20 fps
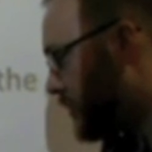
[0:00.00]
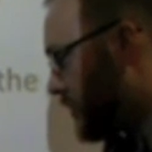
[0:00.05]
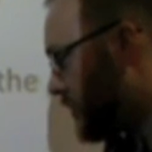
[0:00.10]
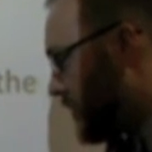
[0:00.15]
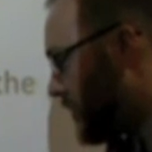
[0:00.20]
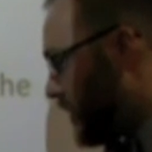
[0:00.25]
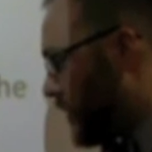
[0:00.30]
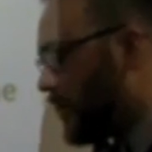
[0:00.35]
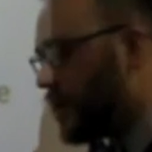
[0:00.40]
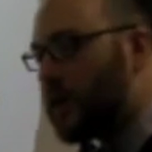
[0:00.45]

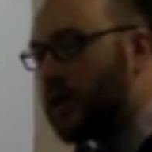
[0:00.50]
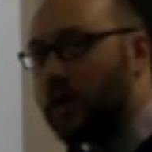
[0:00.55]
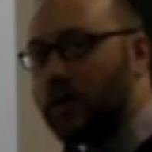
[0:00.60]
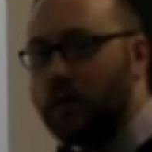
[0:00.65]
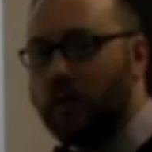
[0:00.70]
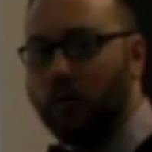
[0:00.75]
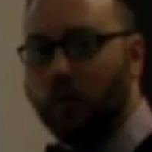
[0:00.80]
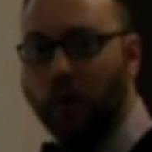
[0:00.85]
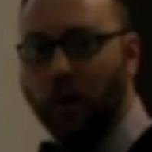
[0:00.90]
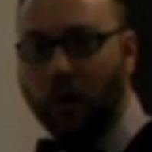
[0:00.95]
sie
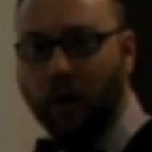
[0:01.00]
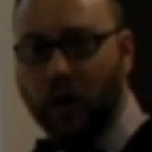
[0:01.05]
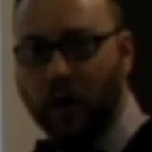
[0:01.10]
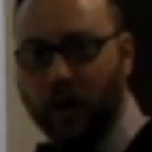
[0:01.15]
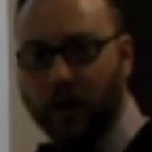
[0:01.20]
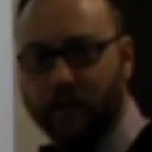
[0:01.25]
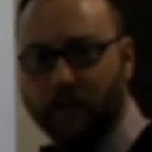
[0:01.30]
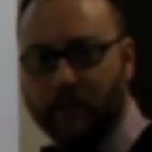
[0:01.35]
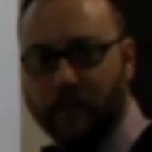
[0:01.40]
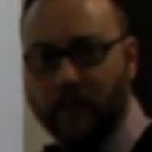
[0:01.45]

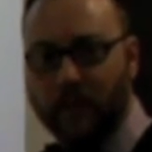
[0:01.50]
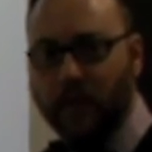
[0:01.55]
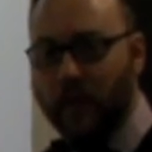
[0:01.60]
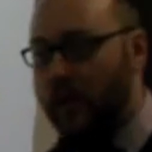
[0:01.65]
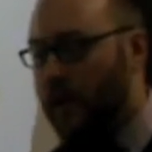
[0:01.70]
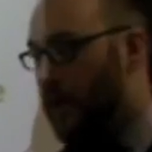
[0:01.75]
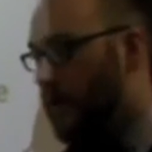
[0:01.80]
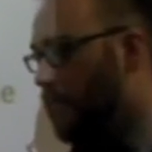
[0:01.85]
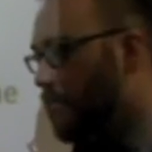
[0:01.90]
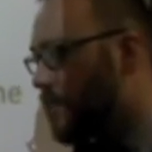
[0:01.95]
wara.
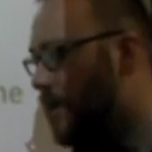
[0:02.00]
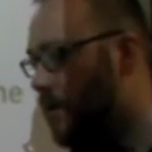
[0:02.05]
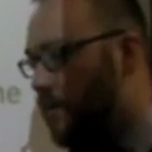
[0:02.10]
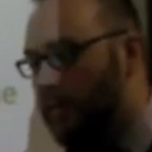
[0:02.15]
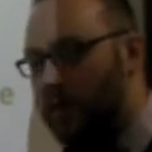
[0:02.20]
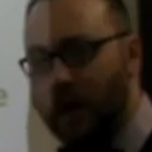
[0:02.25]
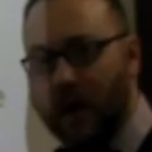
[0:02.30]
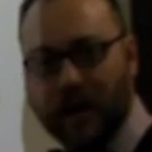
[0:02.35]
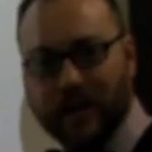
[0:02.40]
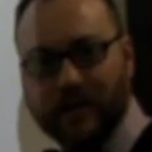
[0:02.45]

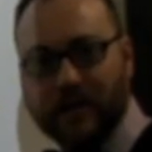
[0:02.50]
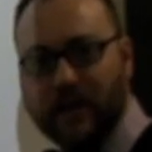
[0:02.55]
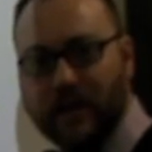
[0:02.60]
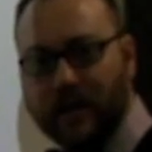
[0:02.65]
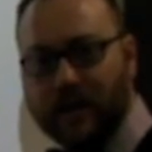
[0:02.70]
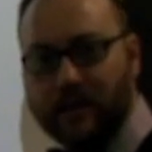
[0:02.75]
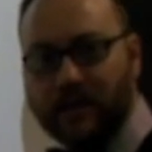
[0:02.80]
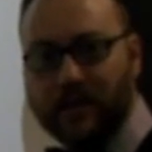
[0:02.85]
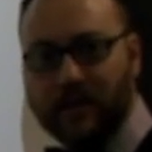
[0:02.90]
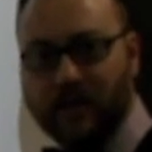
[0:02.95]
Memorize
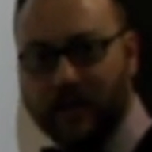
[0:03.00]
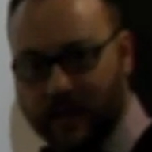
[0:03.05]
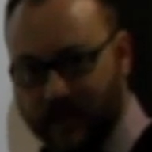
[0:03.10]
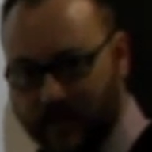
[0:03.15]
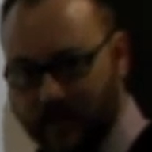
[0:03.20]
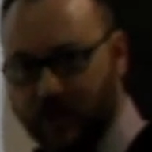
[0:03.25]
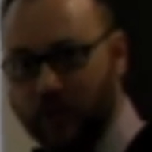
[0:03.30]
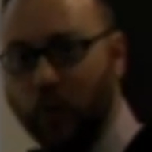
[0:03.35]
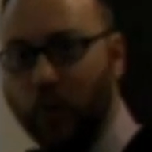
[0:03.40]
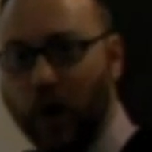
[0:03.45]
this. This
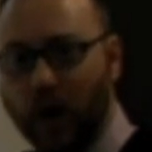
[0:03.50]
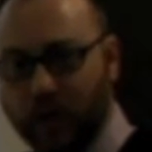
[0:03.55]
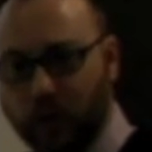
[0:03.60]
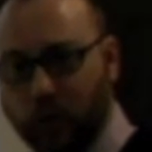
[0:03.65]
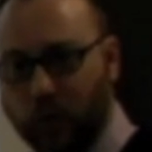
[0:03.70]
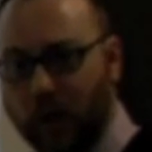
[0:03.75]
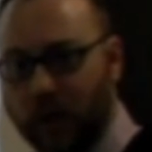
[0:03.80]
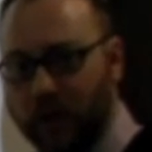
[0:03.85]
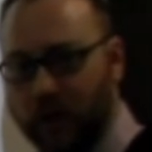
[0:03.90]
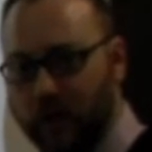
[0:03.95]
is the one
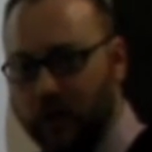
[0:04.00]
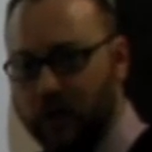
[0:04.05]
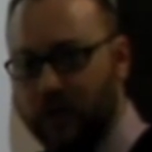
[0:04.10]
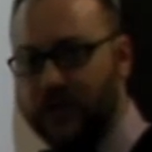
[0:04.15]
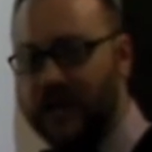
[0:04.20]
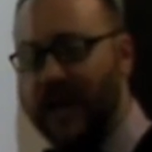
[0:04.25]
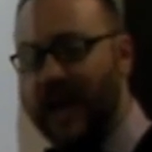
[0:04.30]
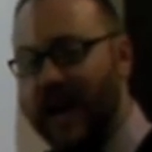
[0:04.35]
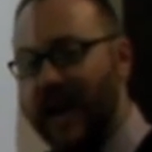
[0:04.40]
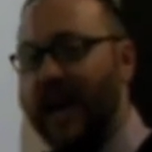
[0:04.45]
you want to
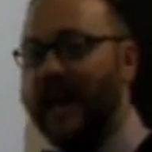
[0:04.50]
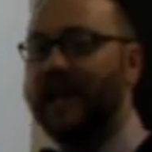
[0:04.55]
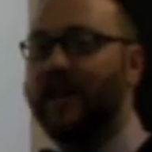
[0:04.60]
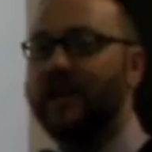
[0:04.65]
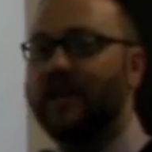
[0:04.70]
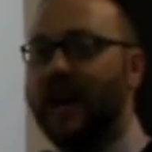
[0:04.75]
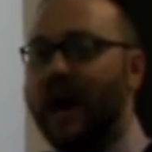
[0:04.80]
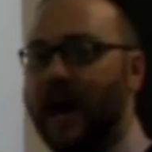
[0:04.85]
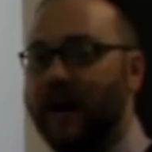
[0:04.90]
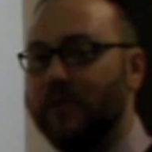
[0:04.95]
use.
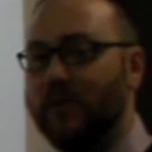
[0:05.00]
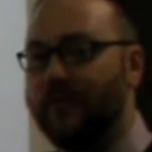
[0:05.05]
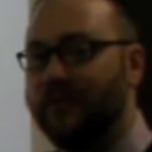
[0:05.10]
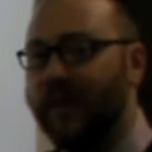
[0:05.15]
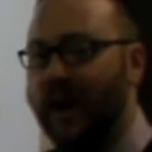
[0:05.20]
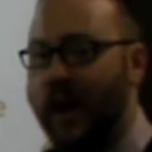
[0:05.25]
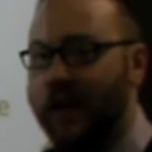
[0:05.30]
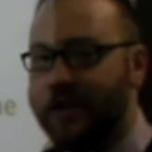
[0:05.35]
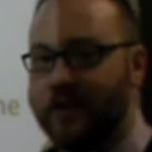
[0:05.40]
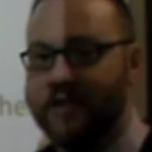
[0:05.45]
Anytime you
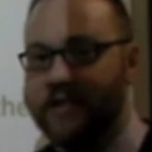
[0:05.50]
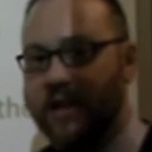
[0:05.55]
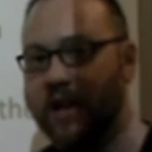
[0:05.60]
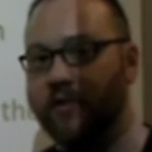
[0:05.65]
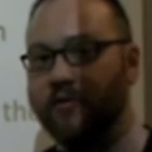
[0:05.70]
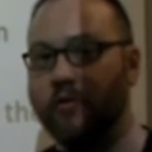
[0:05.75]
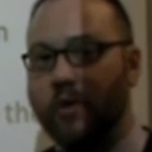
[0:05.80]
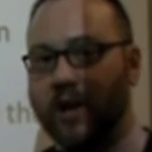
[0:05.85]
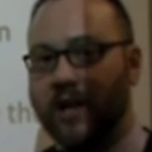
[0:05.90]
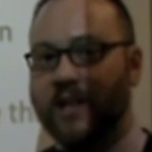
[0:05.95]
find
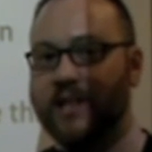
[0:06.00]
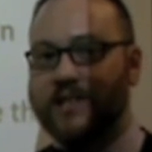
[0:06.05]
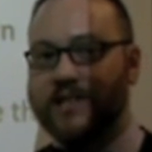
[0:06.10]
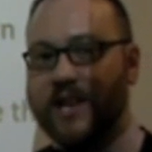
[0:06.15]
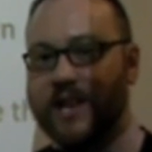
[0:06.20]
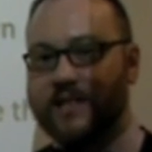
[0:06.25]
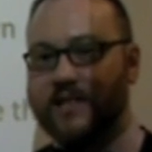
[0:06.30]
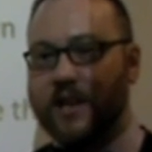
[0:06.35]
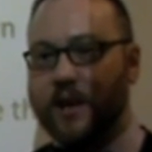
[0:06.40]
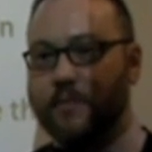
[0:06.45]
yourself wanting to
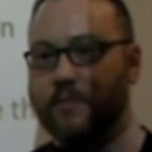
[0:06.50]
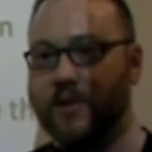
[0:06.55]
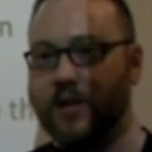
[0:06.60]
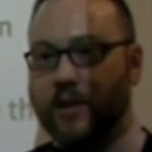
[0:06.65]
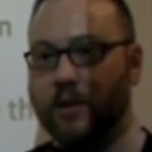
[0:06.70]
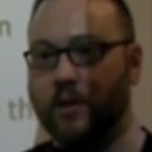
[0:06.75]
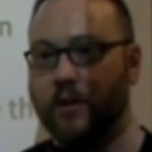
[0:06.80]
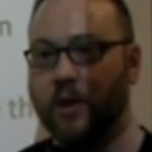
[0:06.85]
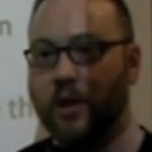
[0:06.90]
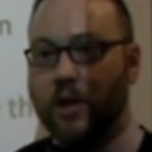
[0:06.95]
say
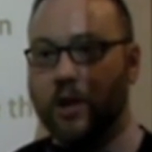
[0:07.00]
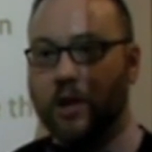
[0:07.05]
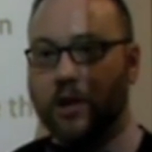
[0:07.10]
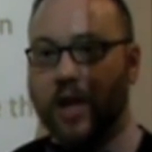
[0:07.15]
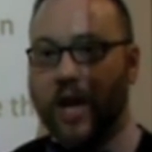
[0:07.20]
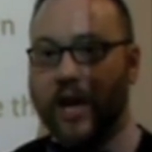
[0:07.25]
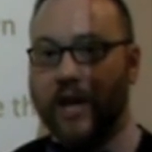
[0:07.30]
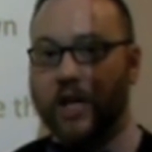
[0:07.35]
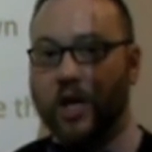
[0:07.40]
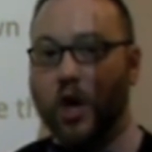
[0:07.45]
something
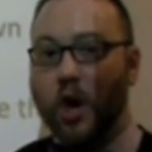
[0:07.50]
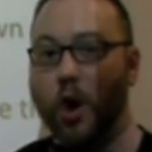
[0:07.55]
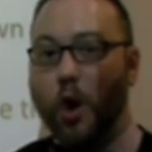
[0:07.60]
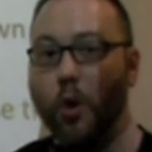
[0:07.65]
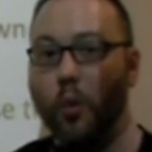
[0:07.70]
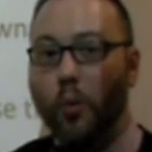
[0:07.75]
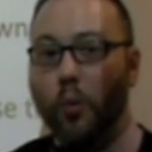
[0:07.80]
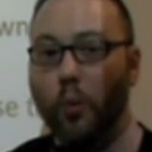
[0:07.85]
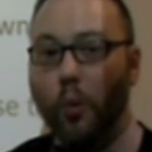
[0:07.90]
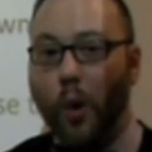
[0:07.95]
like
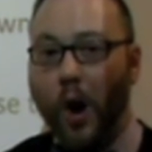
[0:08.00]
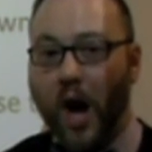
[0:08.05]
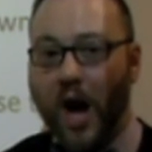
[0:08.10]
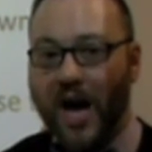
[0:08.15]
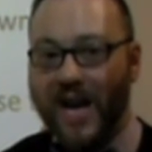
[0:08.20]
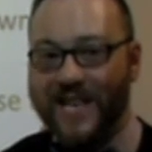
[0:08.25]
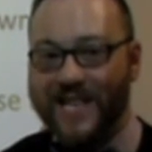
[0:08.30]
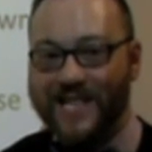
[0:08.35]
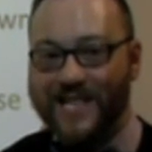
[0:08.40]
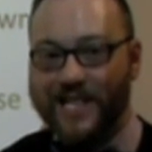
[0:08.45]

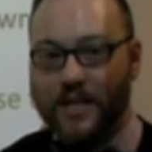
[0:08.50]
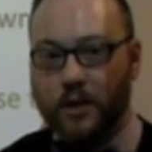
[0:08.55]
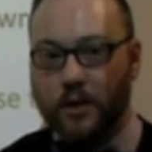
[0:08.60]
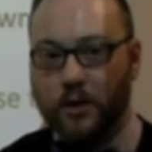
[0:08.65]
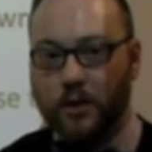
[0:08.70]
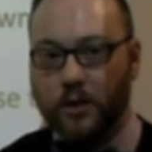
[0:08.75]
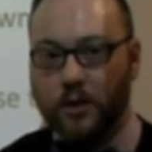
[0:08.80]
was,